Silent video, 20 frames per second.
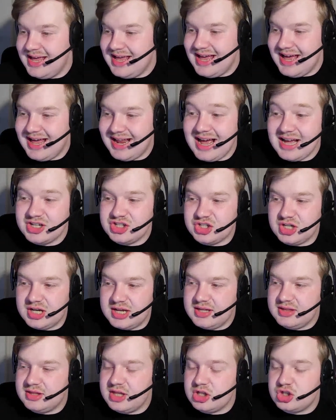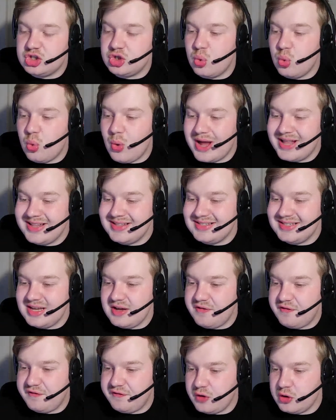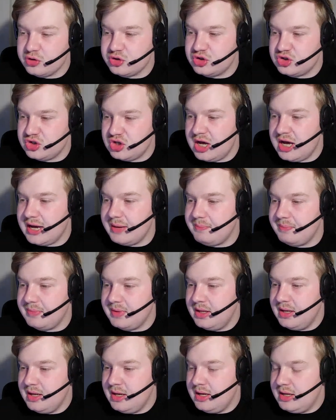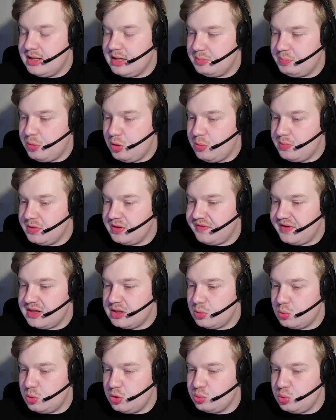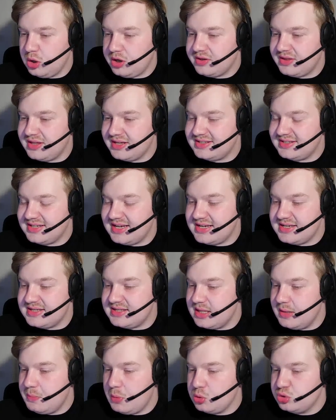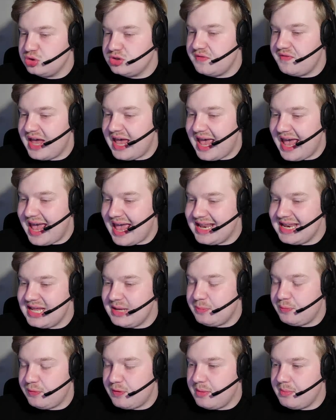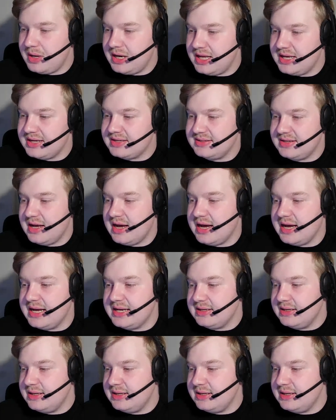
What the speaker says: And actually, the 21st time that Bournemouth have hit the woodwork this season, the most of any Premier League side.